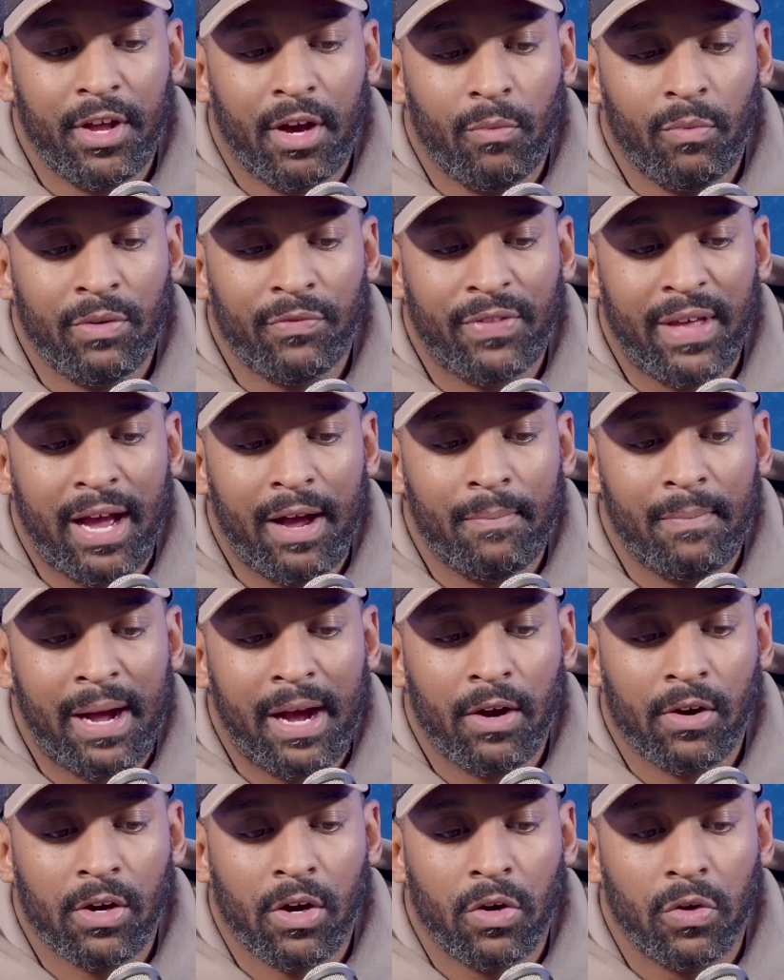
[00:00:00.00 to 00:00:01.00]
up with that
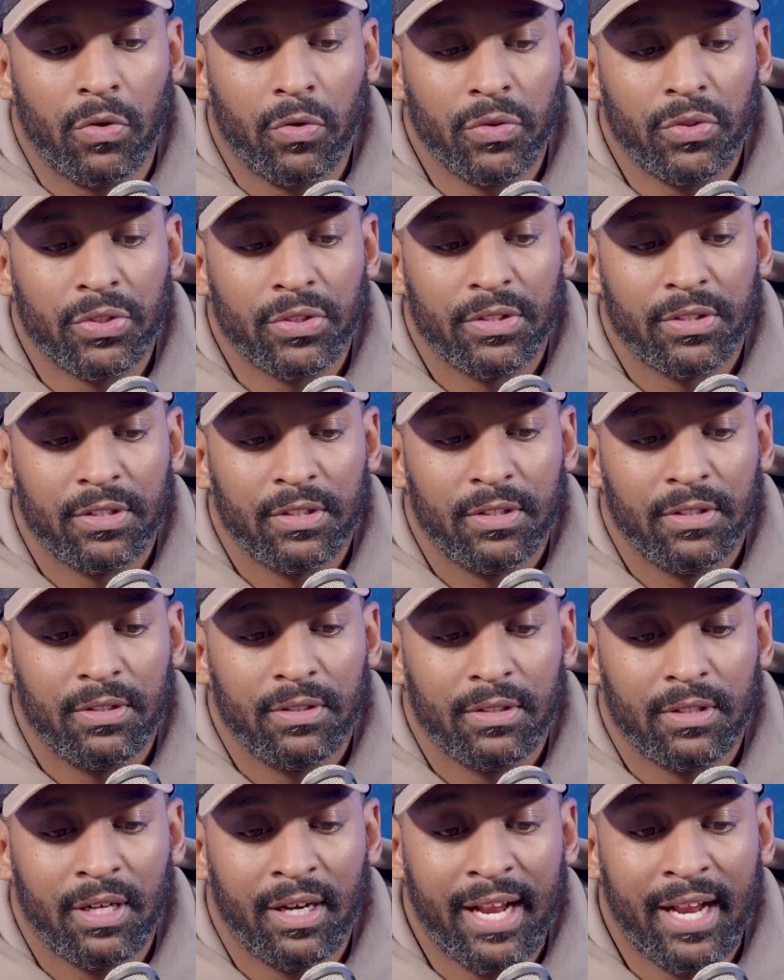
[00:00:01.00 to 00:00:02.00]
amount of goals,
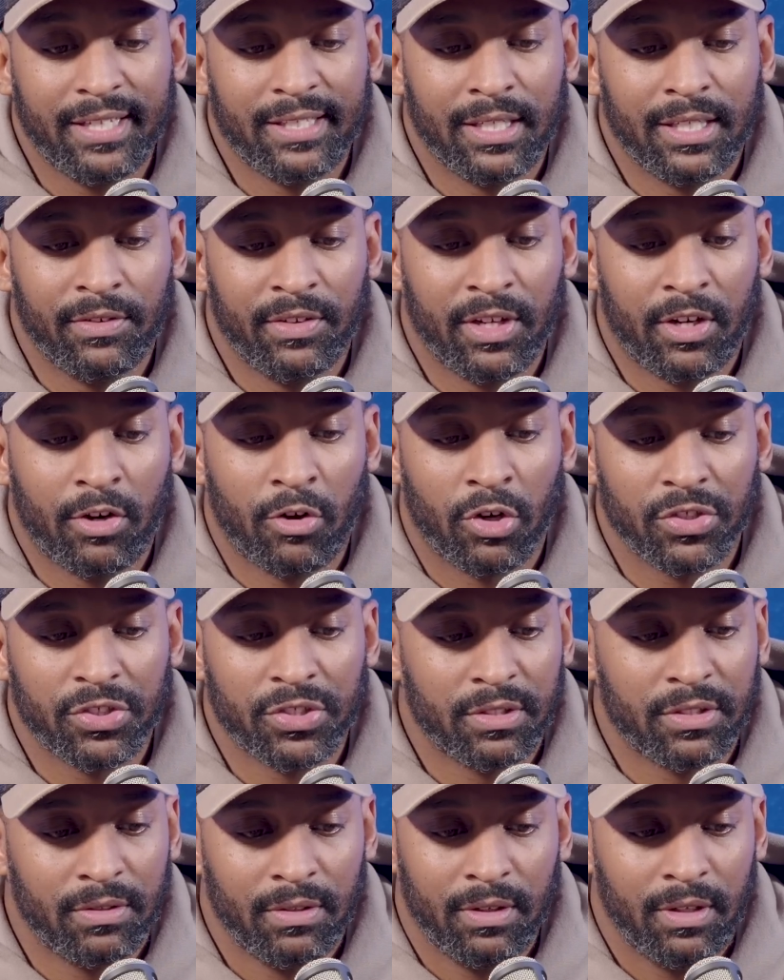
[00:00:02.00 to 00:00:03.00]
collectively across
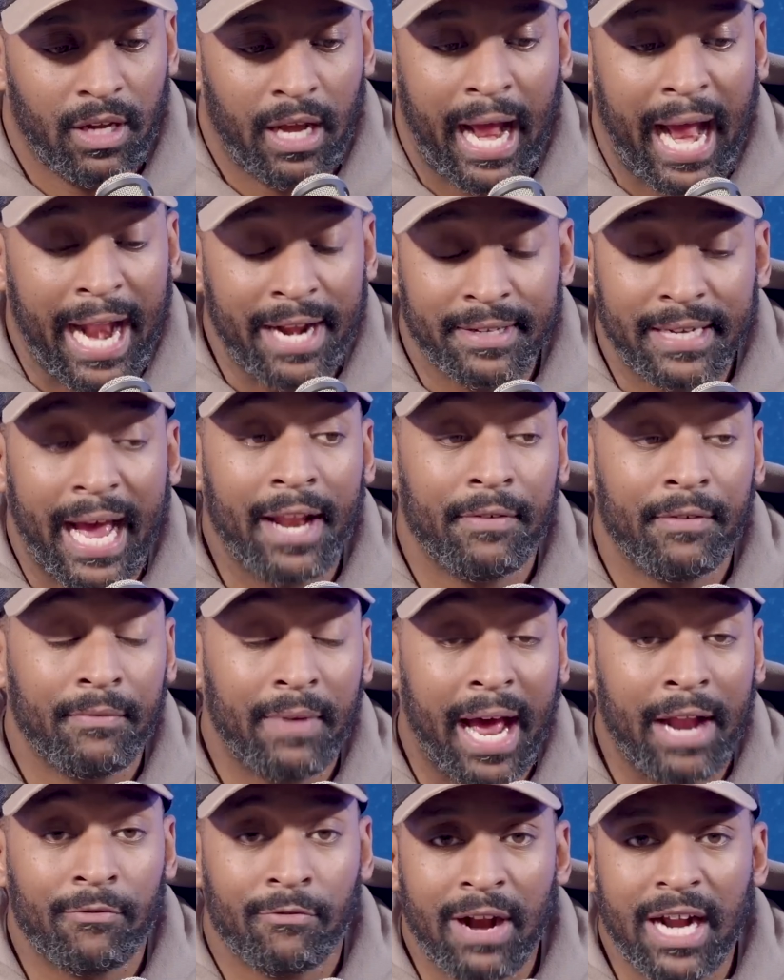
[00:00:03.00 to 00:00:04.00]
uh, and and
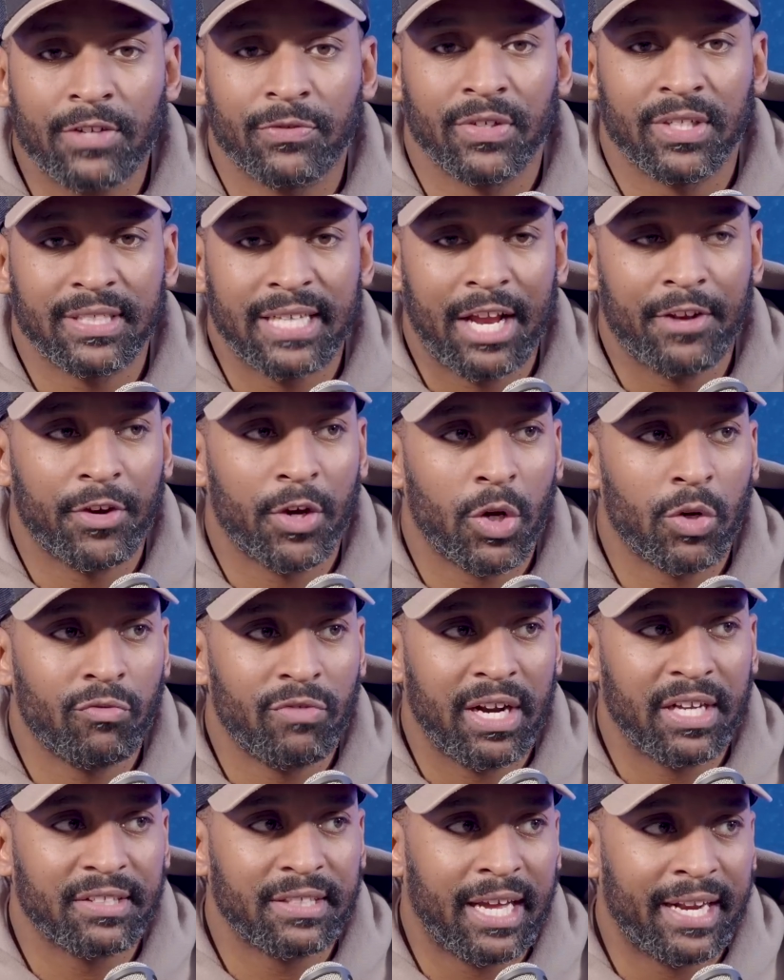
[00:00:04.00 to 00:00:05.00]
and Rashford has had no
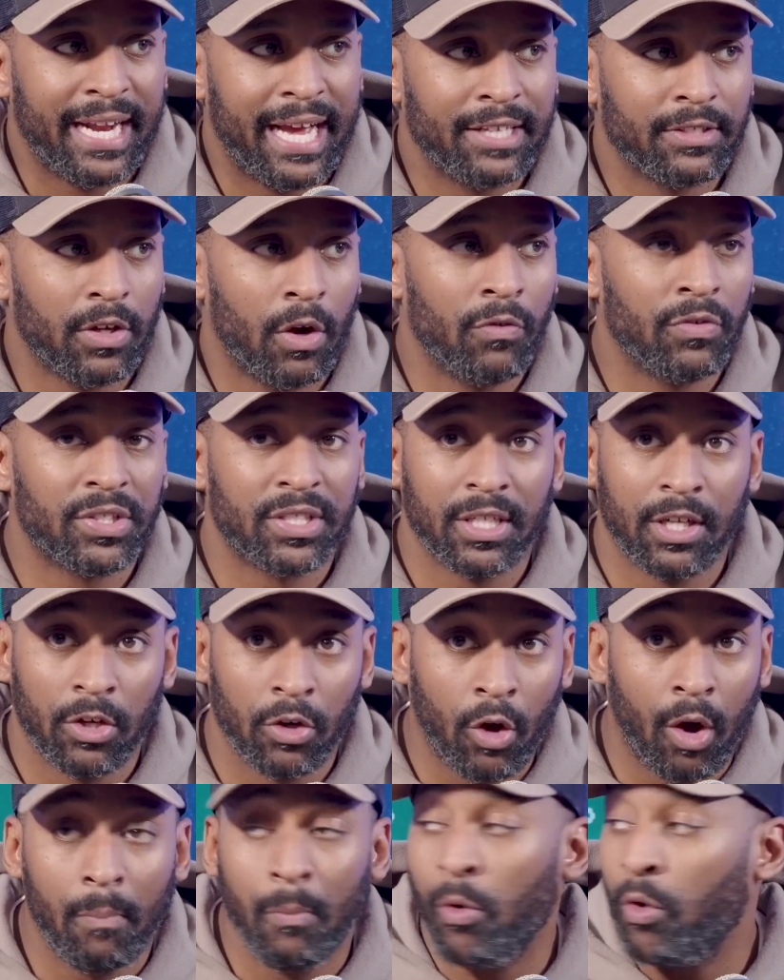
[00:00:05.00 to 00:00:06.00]
rest and has obviously a
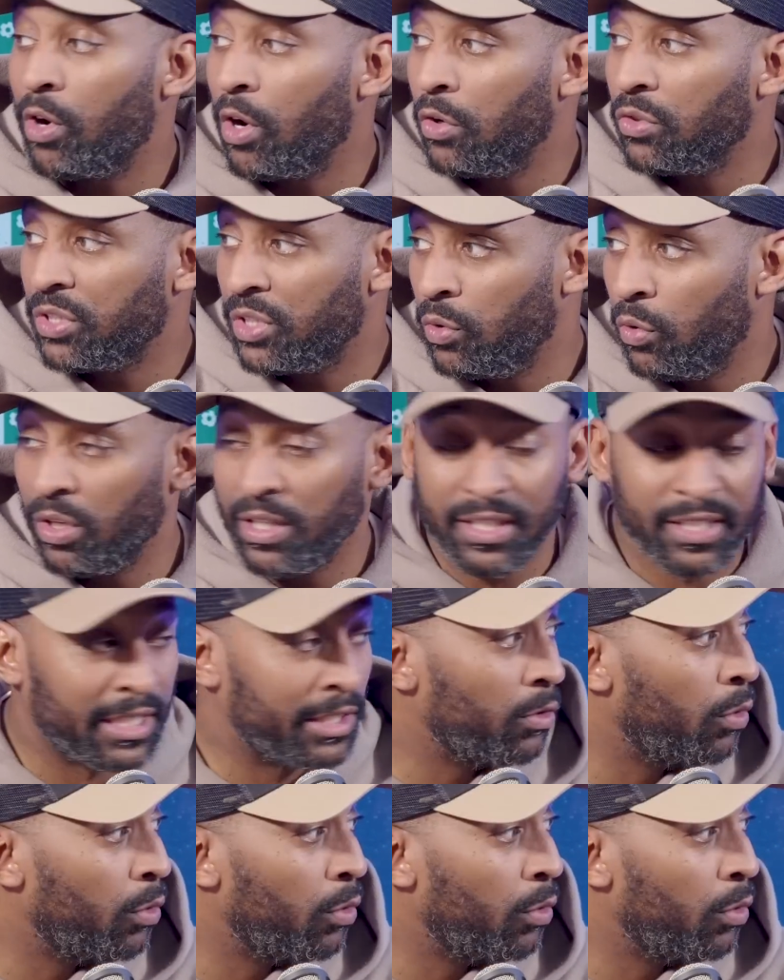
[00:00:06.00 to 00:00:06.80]
lot more goals than all these in